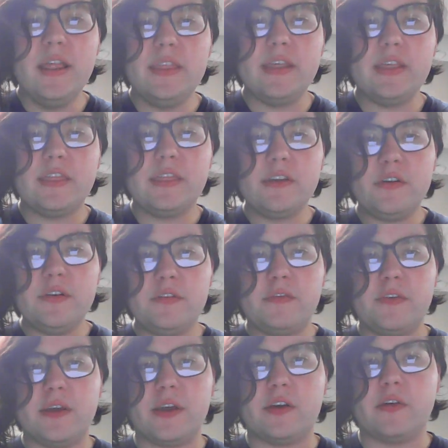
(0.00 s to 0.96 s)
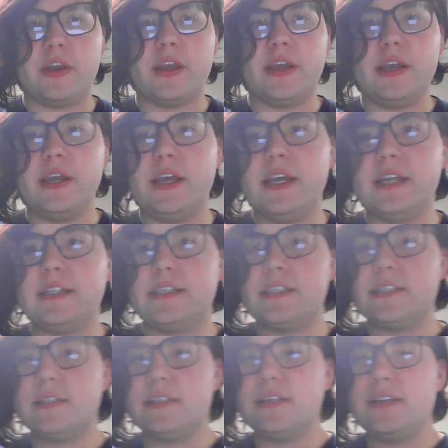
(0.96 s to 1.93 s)
The third fingering,
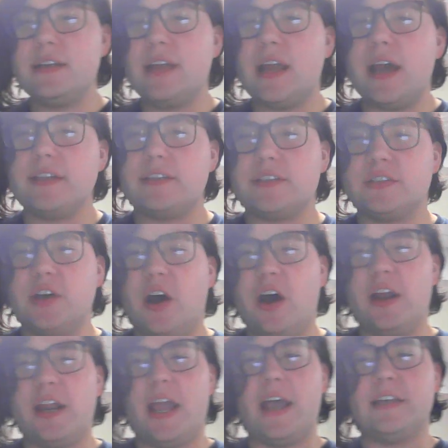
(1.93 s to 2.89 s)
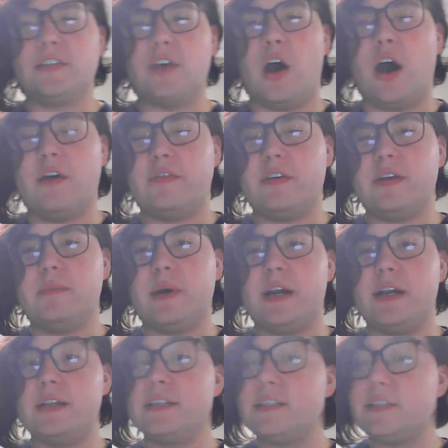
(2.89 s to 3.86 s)
it's not taught as often, but
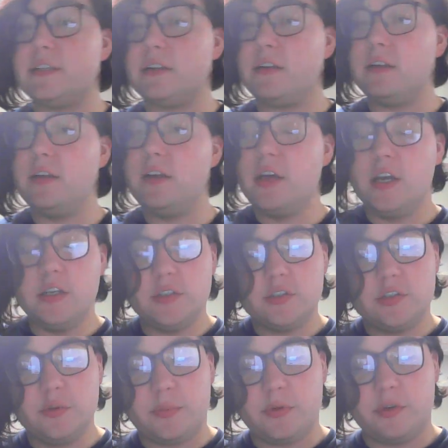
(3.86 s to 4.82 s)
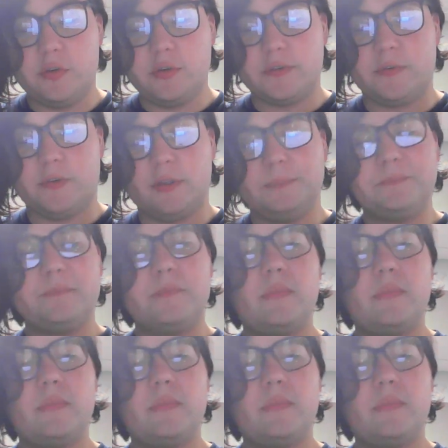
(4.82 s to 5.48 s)
it is still super useful.